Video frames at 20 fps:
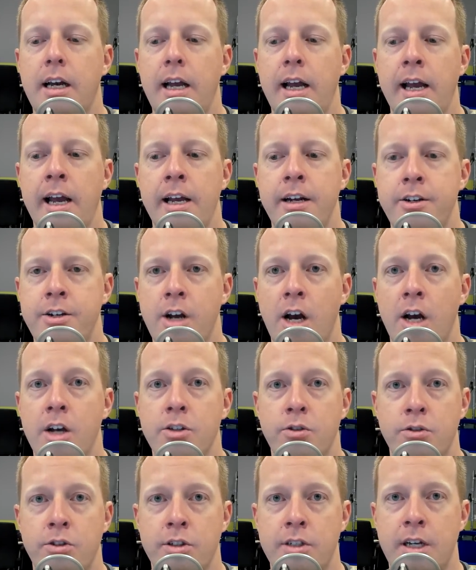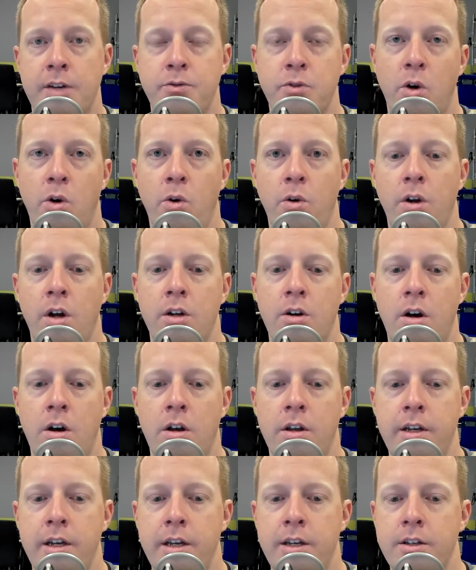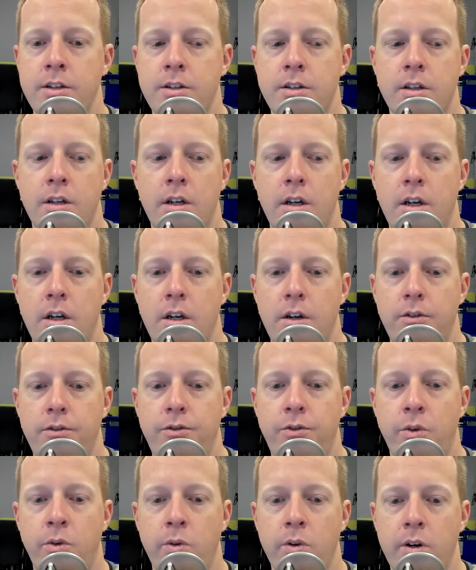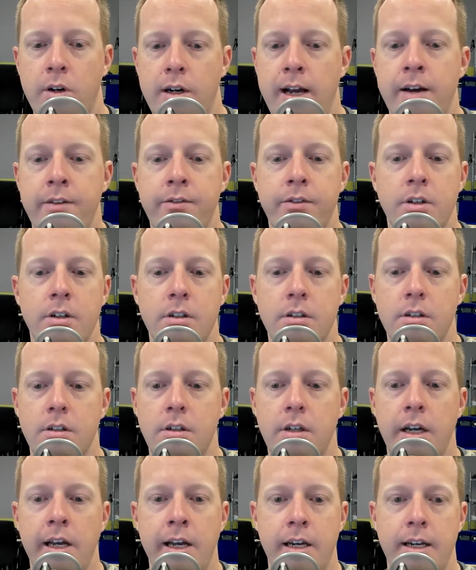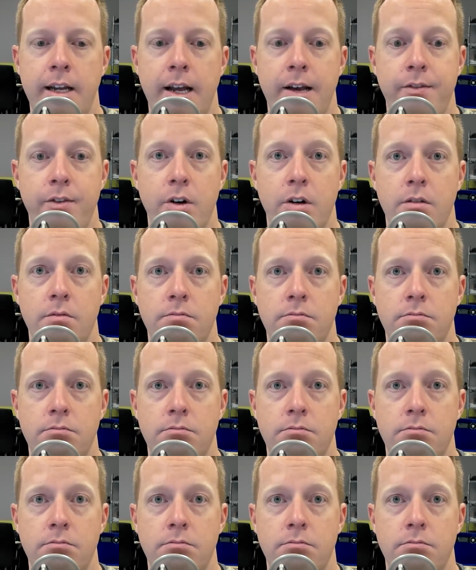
and Josh will just have to hold on to all his forever and ever.